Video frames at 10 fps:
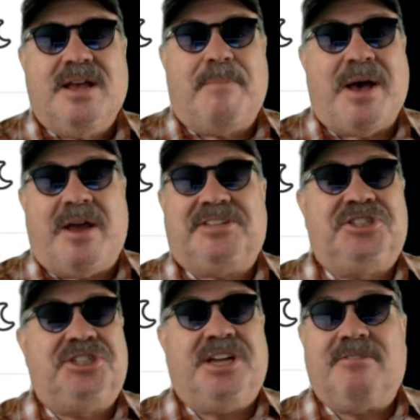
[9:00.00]
about his
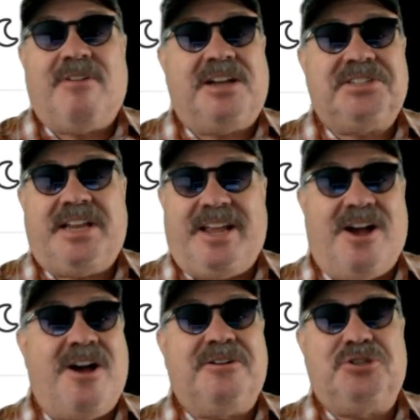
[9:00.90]
generosity
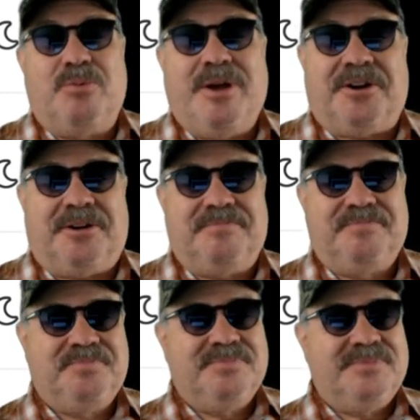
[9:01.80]
on Twitter.
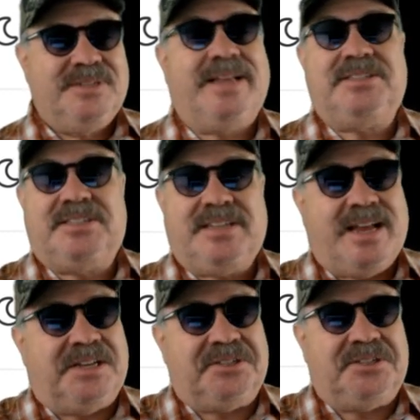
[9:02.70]
It
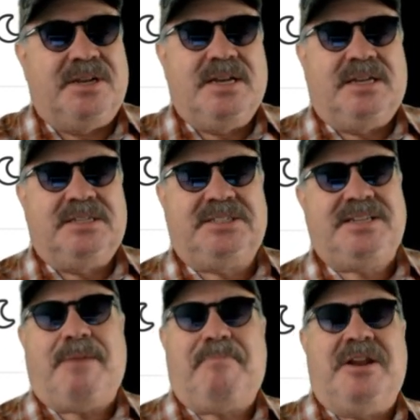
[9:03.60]
says,
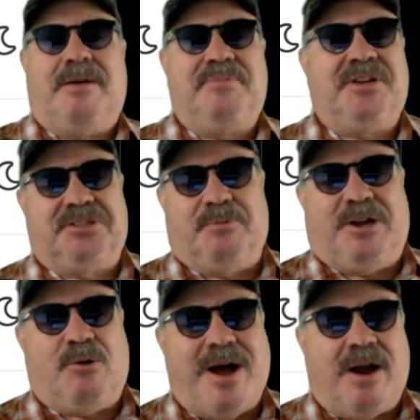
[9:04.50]
stepping up doesn't
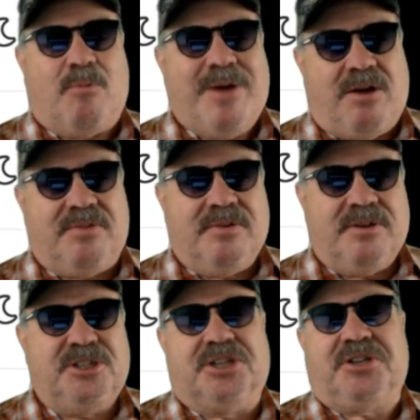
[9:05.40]
require wealth,
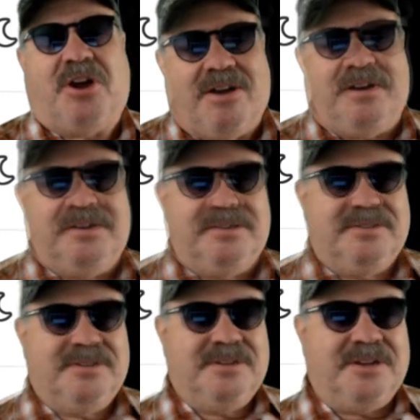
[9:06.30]
just heart.
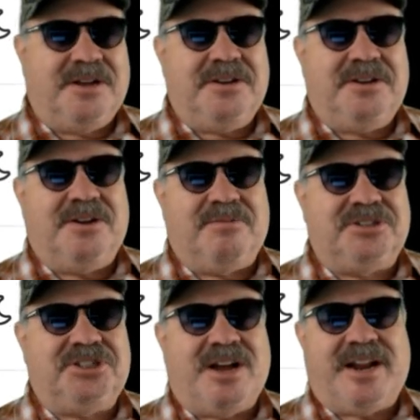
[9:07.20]
Uh, no,
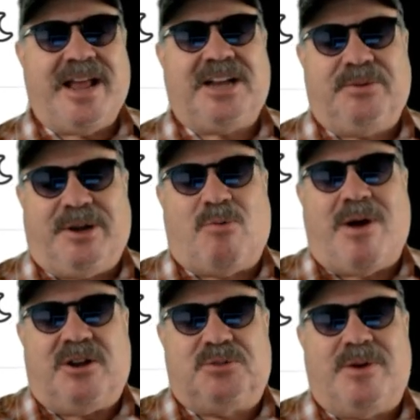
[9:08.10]
Rashad, it actually
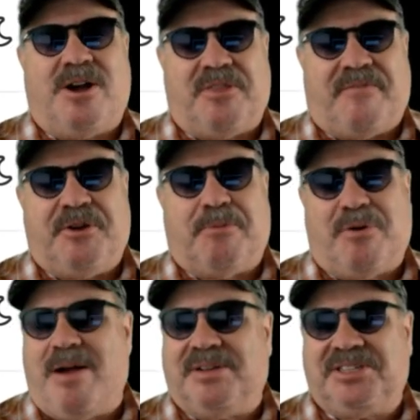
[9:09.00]
requires wealth if you're
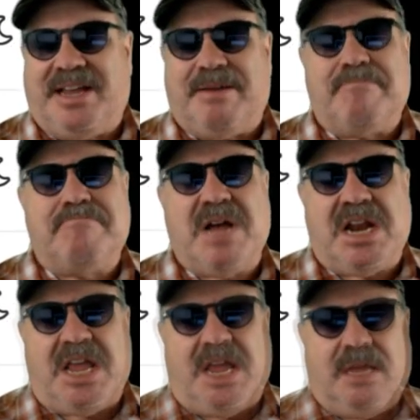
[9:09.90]
promising
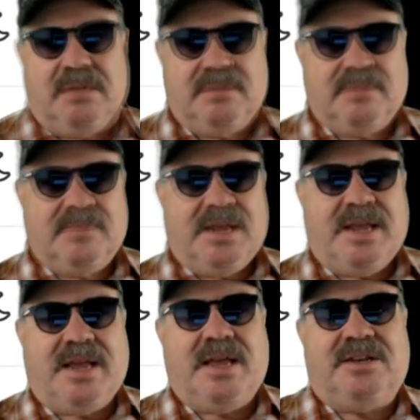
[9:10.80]
money.
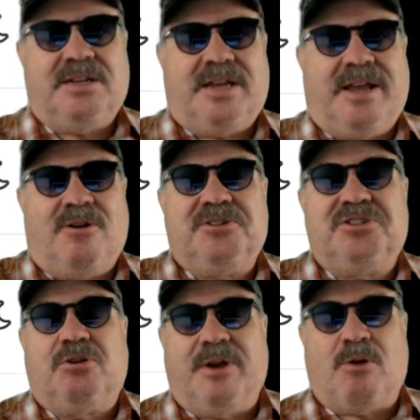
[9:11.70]
And it
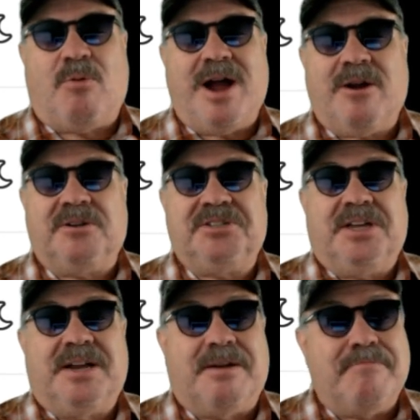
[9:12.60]
also requires
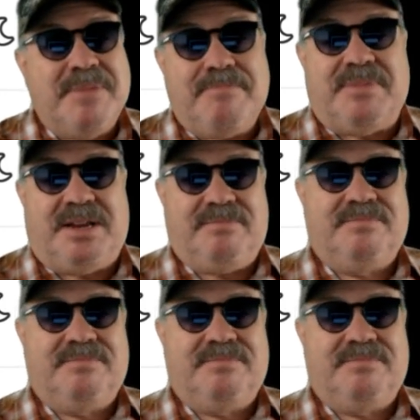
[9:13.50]
commitment.